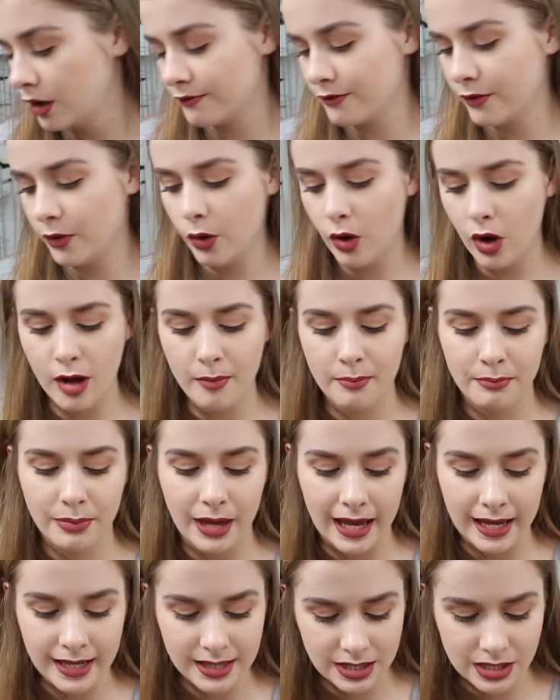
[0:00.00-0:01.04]
For a
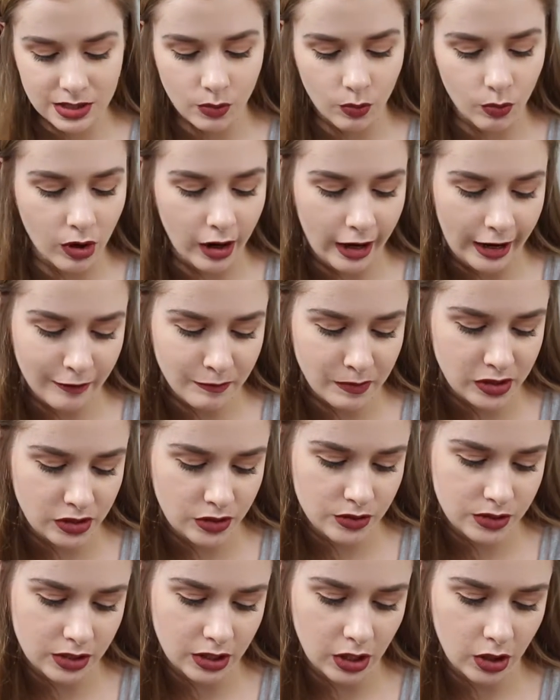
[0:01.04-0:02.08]
base, what I have been
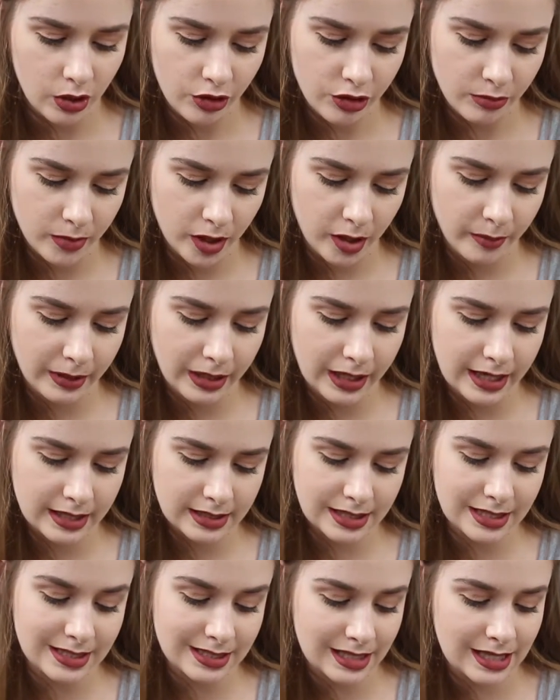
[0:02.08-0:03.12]
using a lot at the moment
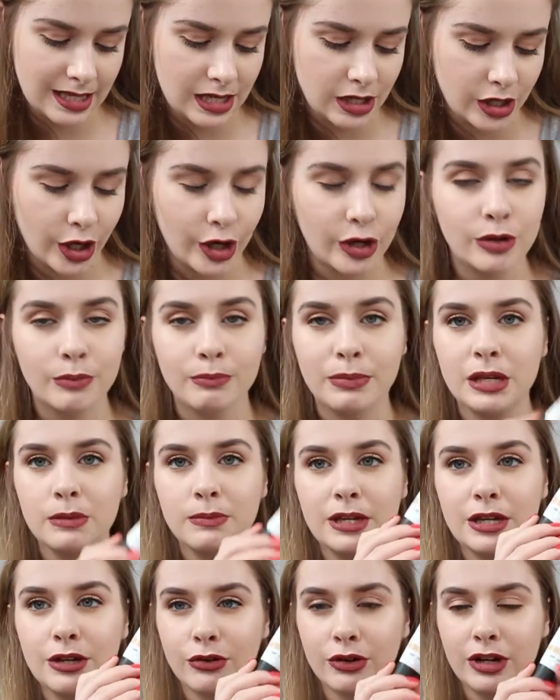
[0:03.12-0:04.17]
is this Kiko
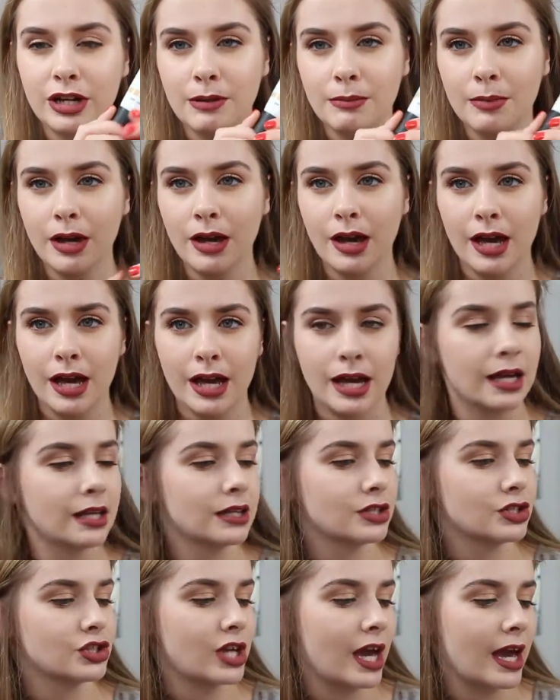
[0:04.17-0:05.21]
BB cream in
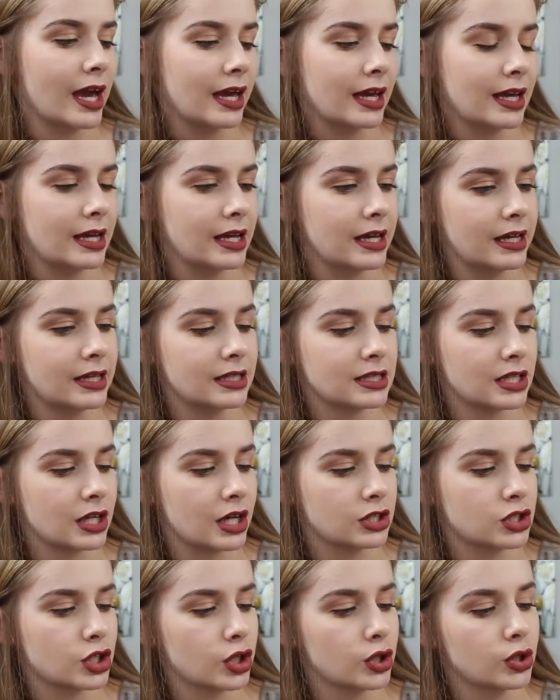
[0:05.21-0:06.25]
the shade
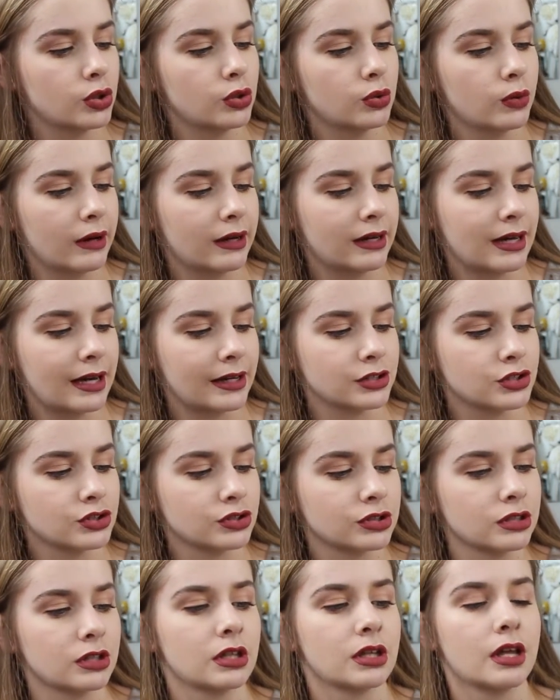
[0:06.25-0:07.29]
2
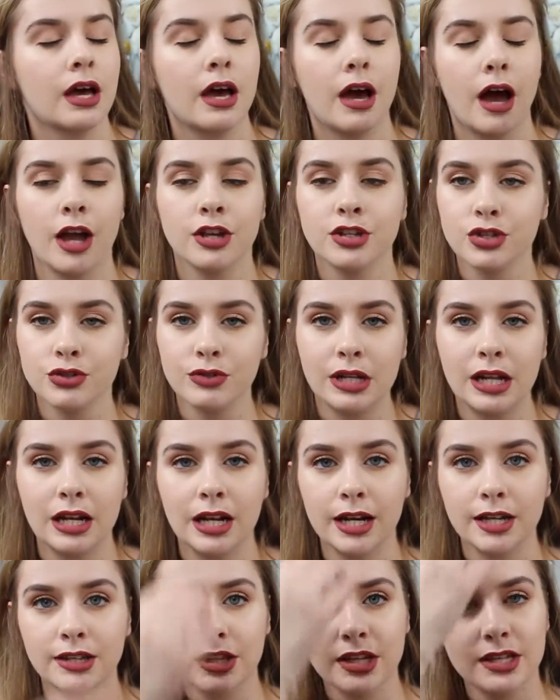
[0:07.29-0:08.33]
Natural. I just really
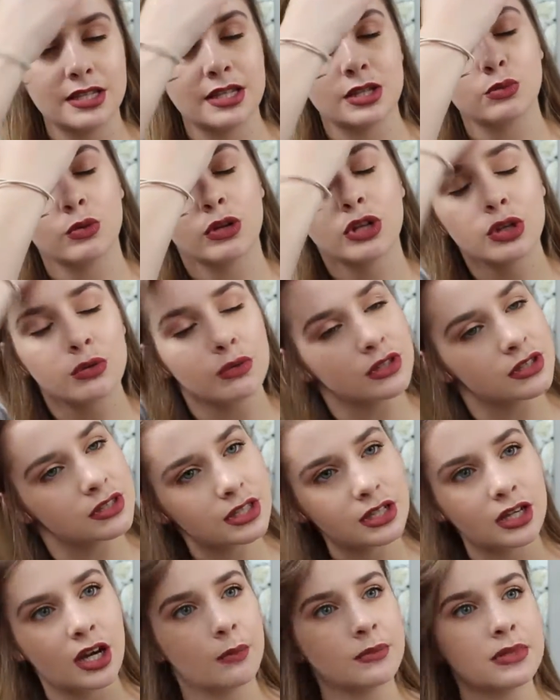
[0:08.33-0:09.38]
like this. It's one of the ones
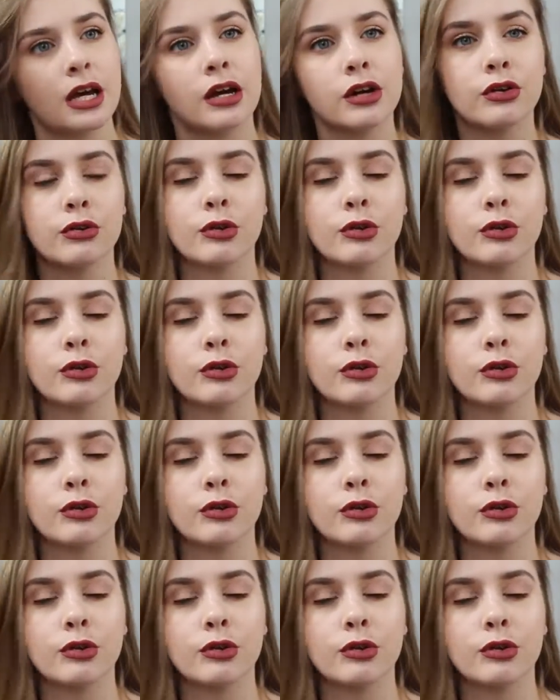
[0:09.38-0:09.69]
that comes out